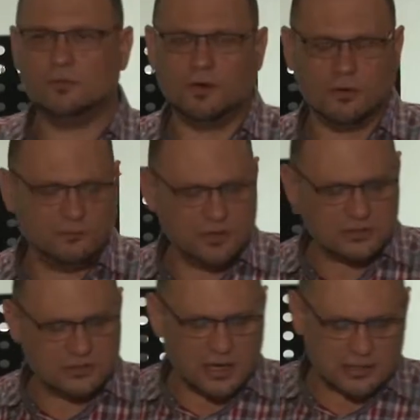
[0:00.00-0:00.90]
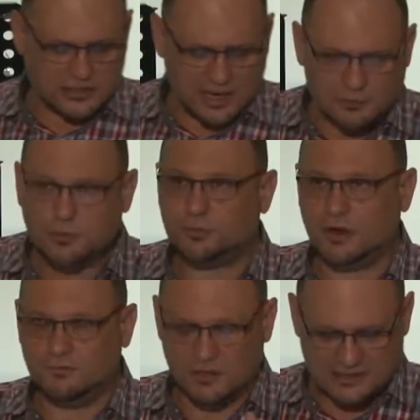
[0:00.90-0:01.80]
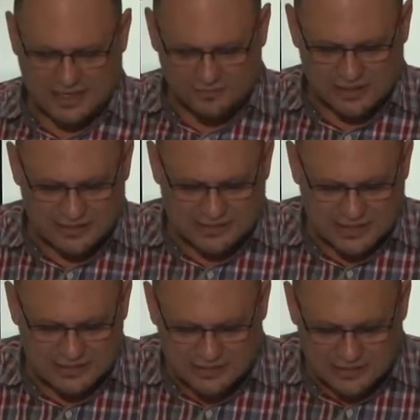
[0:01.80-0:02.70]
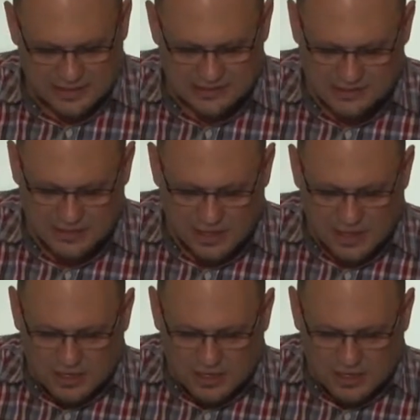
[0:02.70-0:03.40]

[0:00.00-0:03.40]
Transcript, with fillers: uh, verse, uh, chapter 3, verse 7, it says this.